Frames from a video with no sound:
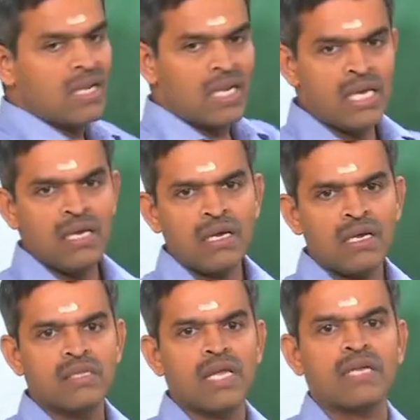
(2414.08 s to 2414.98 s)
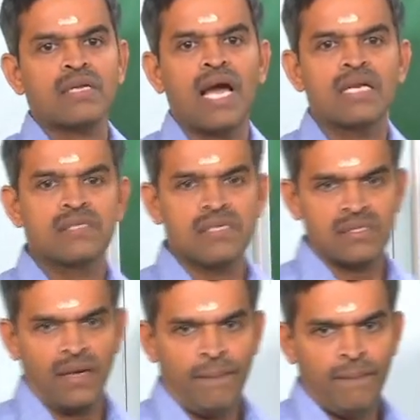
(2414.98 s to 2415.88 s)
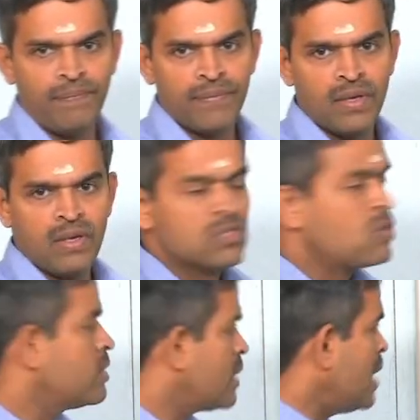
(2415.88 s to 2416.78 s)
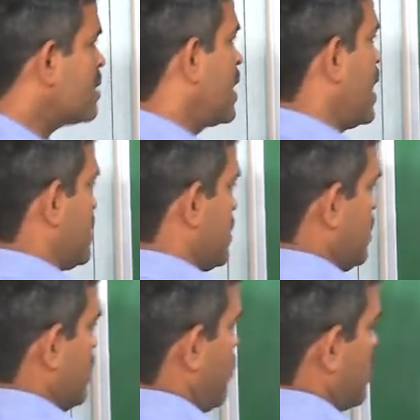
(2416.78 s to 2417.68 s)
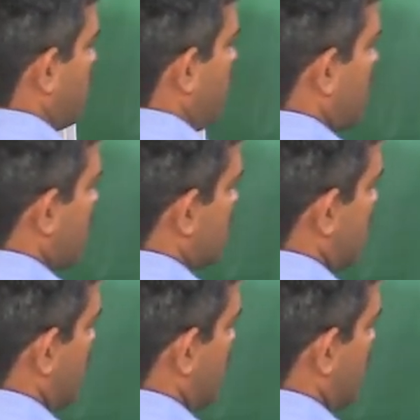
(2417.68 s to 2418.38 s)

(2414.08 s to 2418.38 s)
link in the entire system. So, in that case, for the weakest